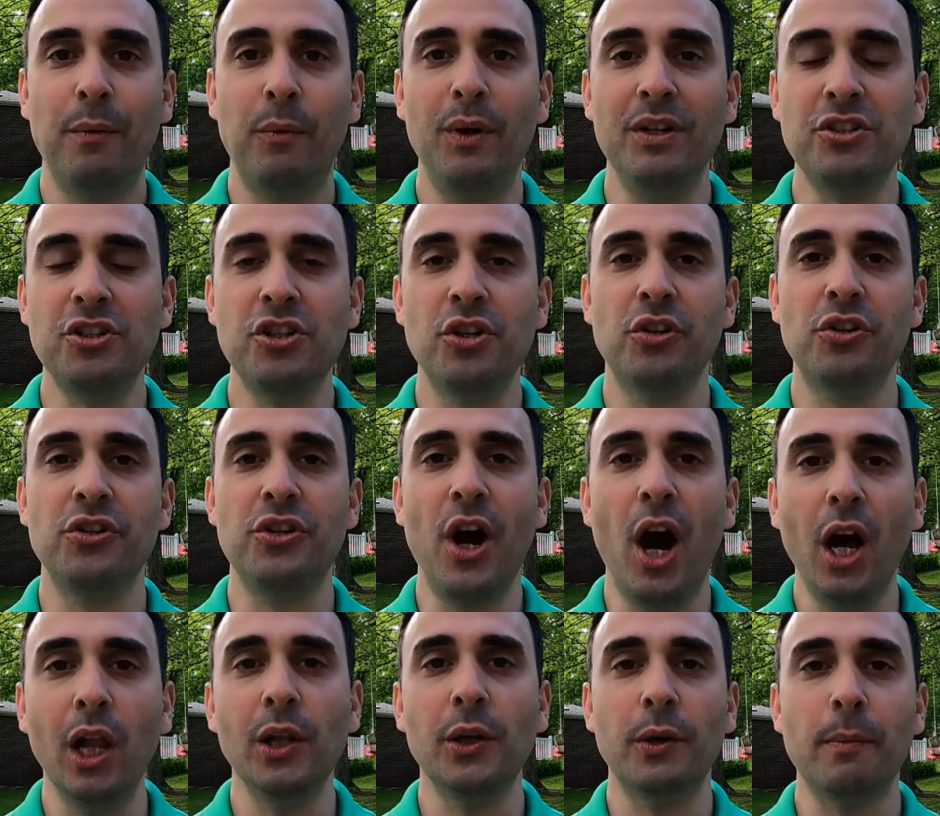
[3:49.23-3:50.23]
what's your
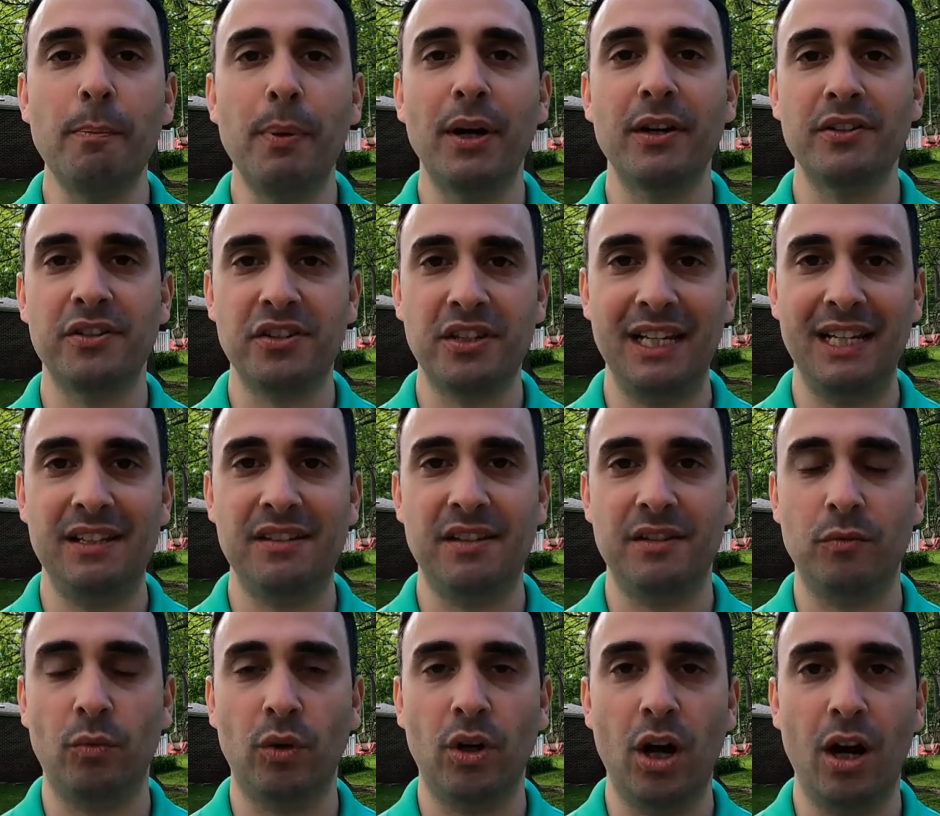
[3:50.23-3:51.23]
dollar per
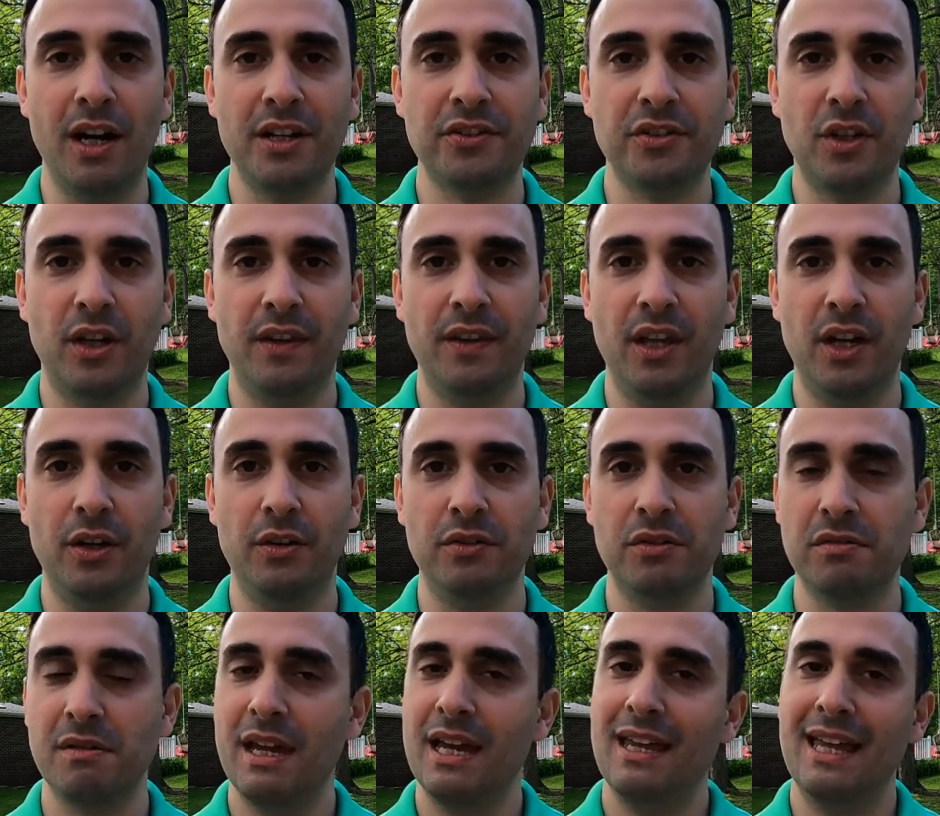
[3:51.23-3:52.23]
season cost on
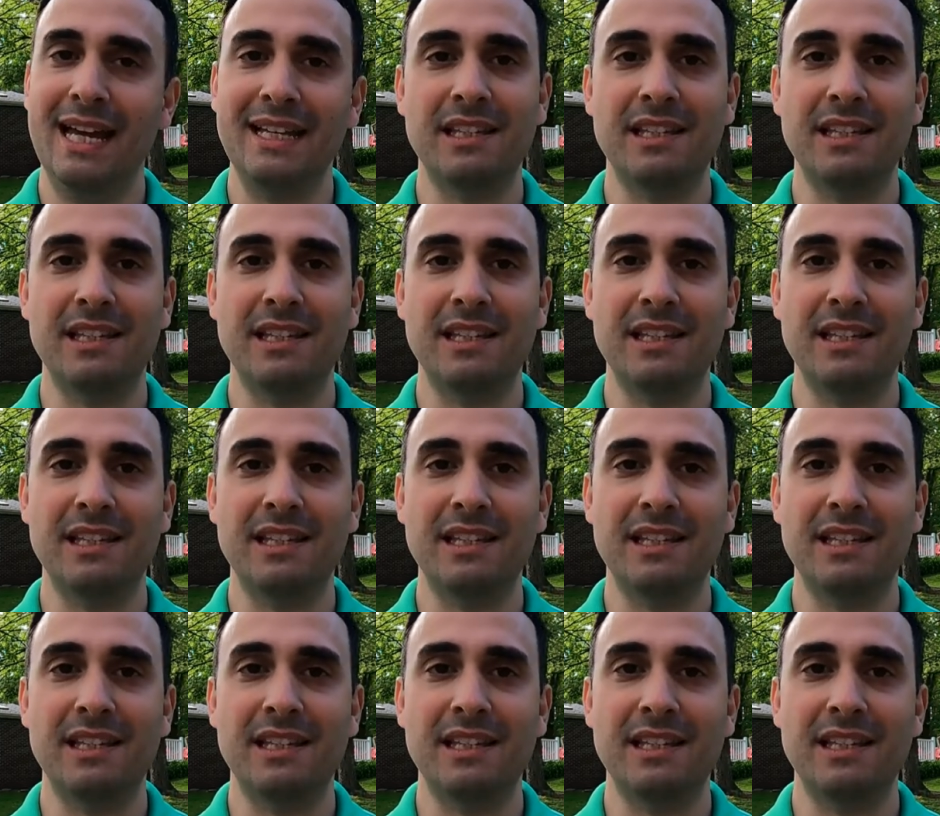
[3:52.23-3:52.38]
those?